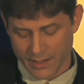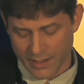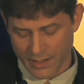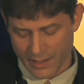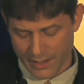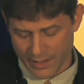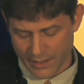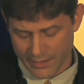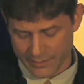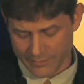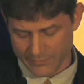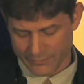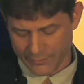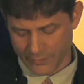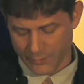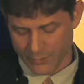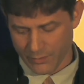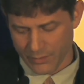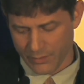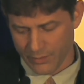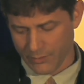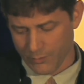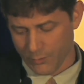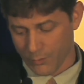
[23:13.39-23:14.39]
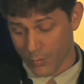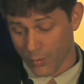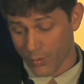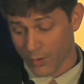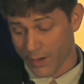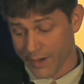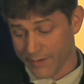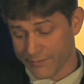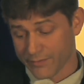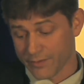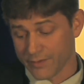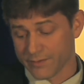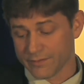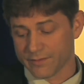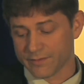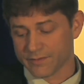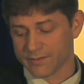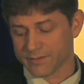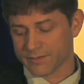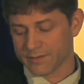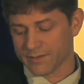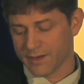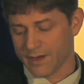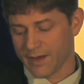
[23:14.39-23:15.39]
to fuel the war
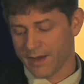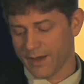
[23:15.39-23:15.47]
efforts,